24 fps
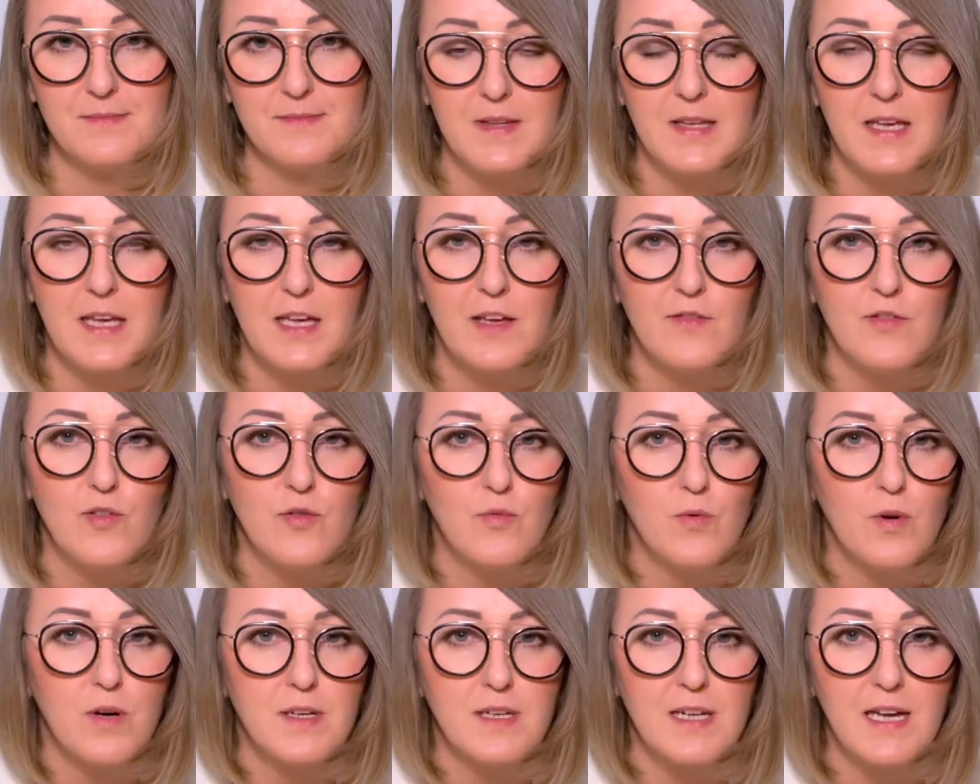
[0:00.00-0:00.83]
If you
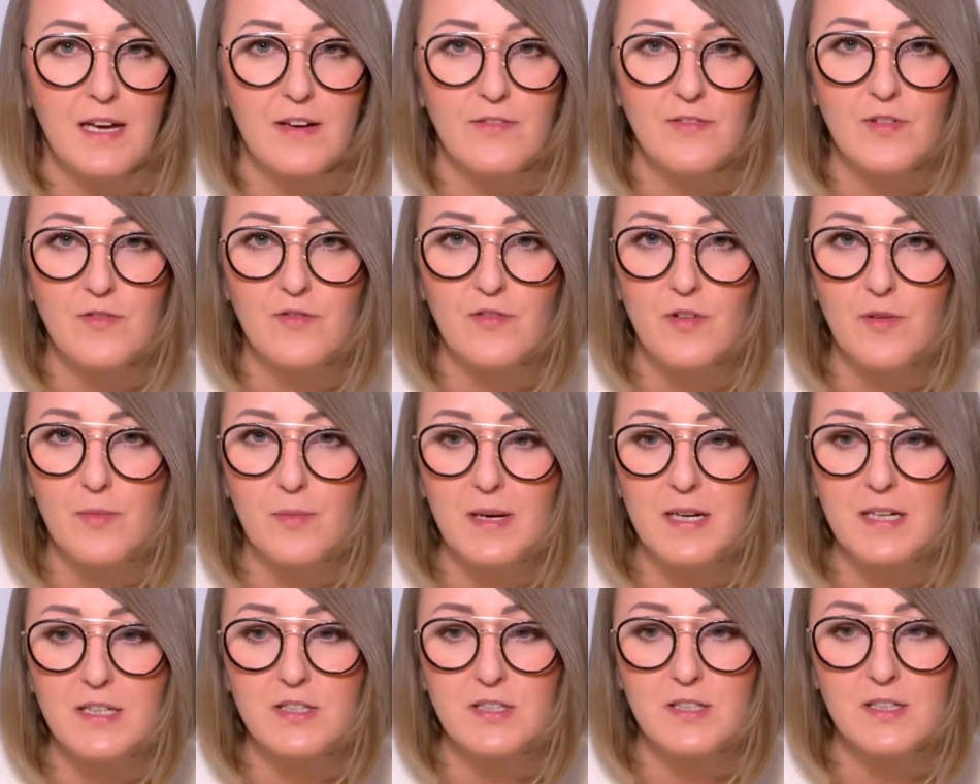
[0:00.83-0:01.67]
won't have
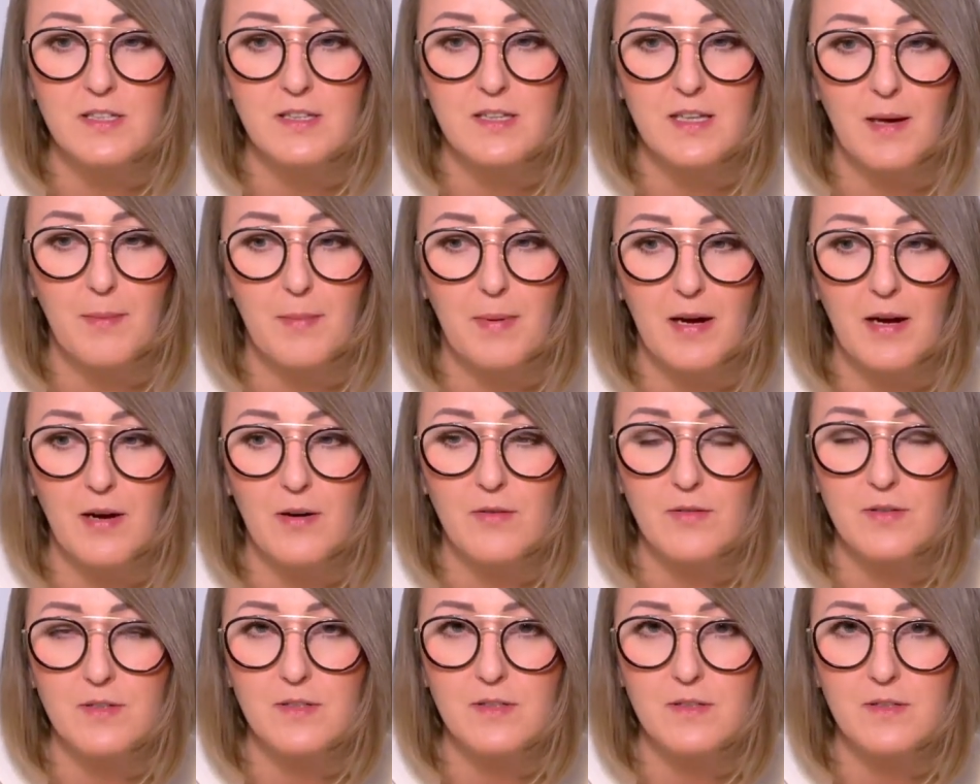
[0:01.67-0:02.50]
information
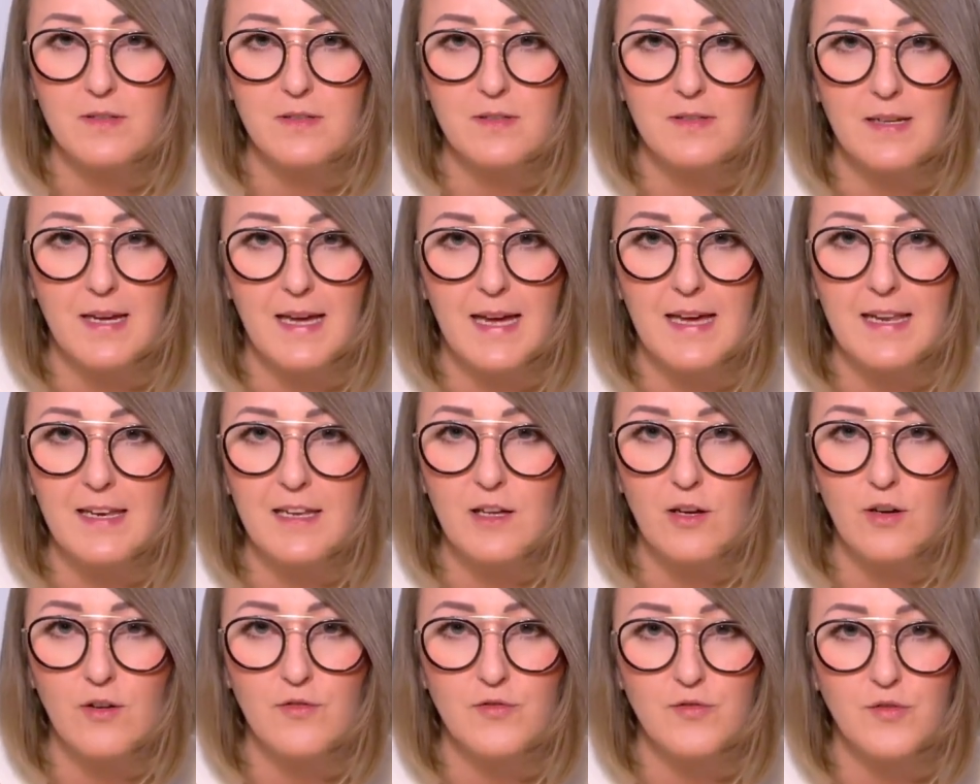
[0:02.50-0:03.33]
about any
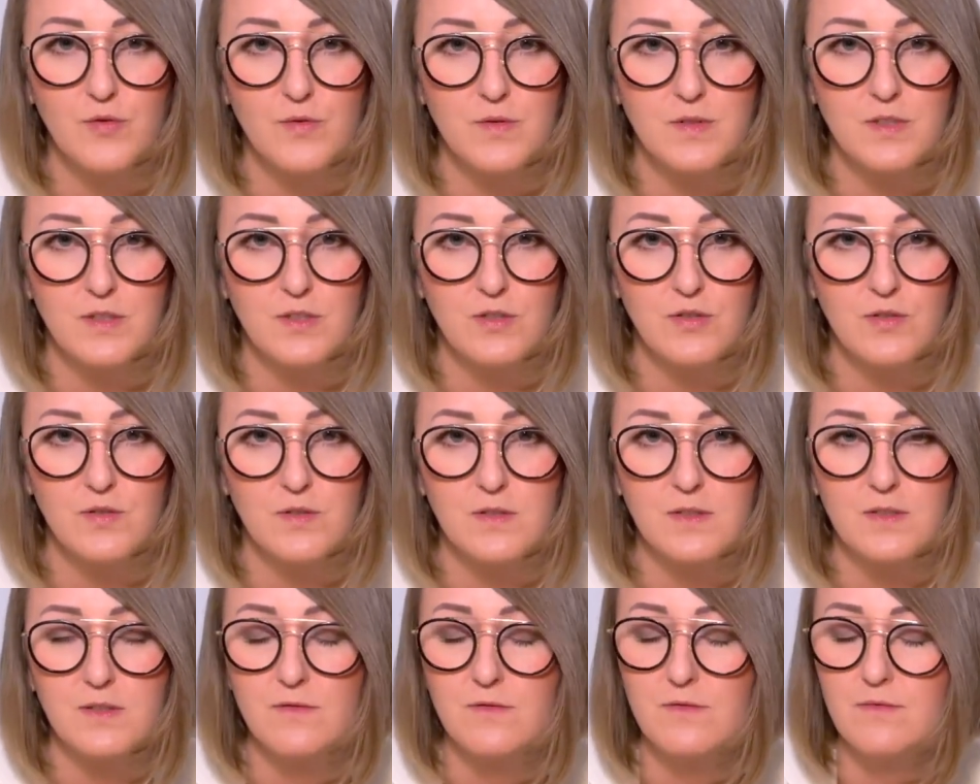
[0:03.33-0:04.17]
of those
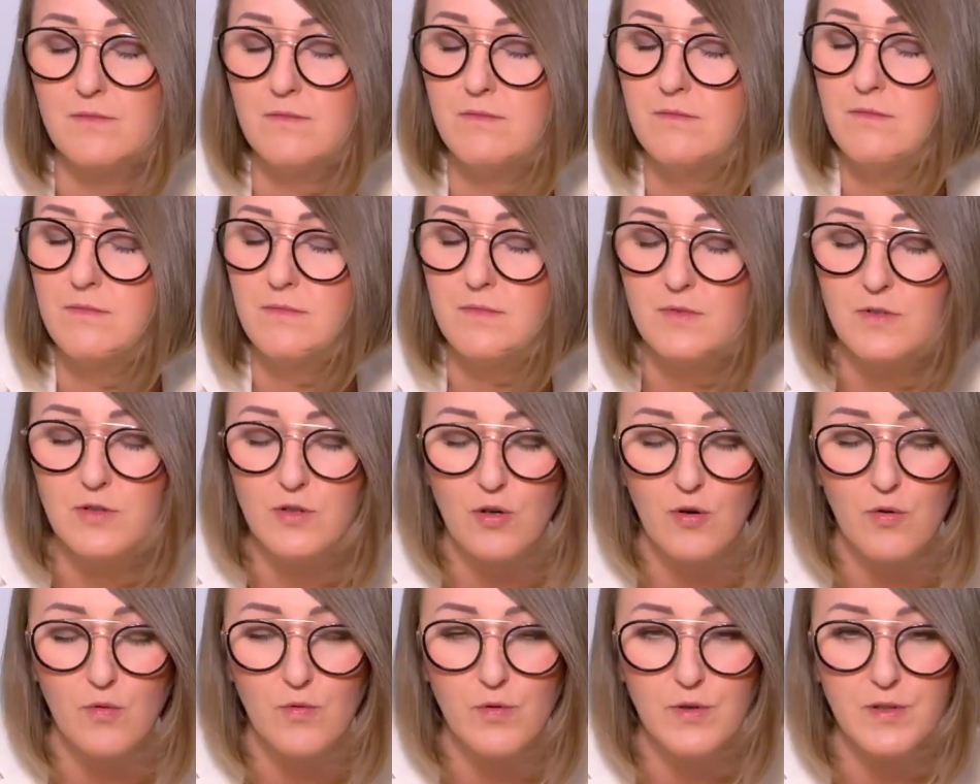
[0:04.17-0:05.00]
issues,
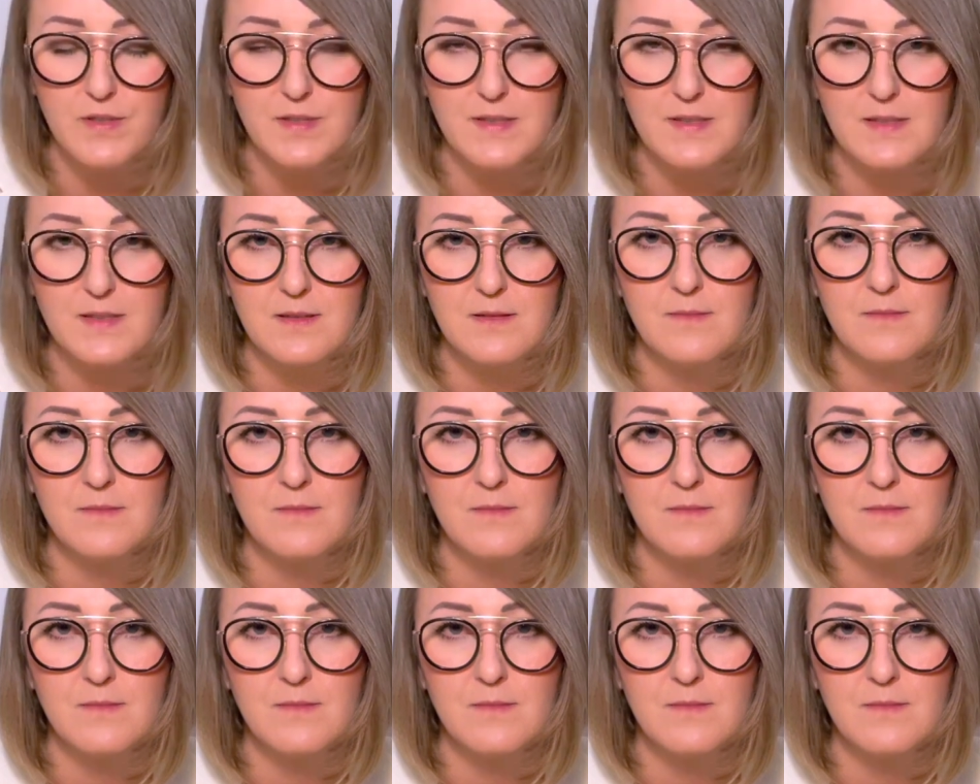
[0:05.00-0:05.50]
no worries.